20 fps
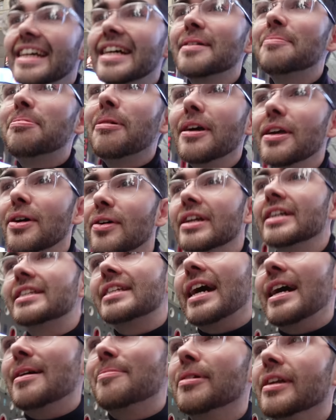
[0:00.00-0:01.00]
They're going to put you on a
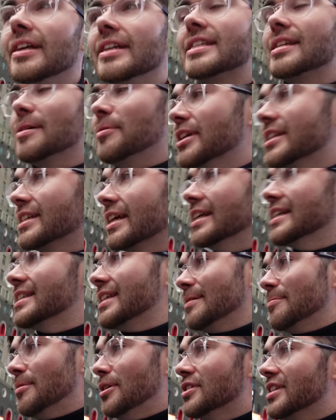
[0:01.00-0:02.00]
table and someone is going to
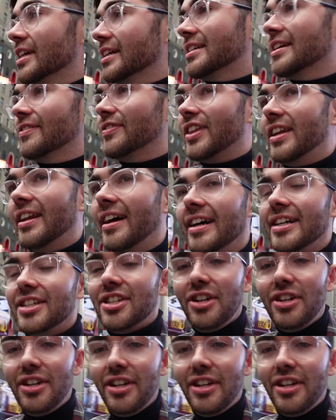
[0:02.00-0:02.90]
sing music to the night to